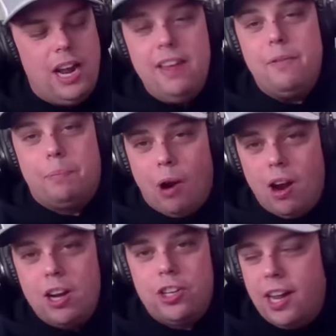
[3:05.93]
I even
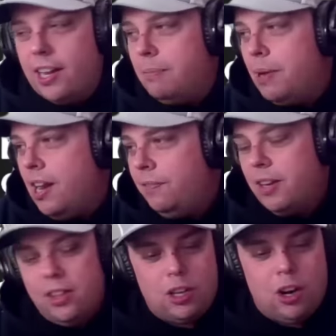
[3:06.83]
brought his jacket, but I left
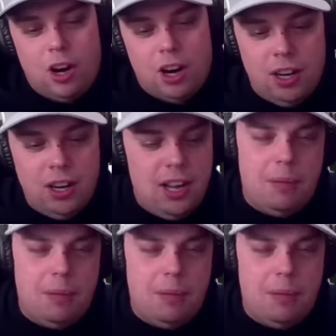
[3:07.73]
it in the car.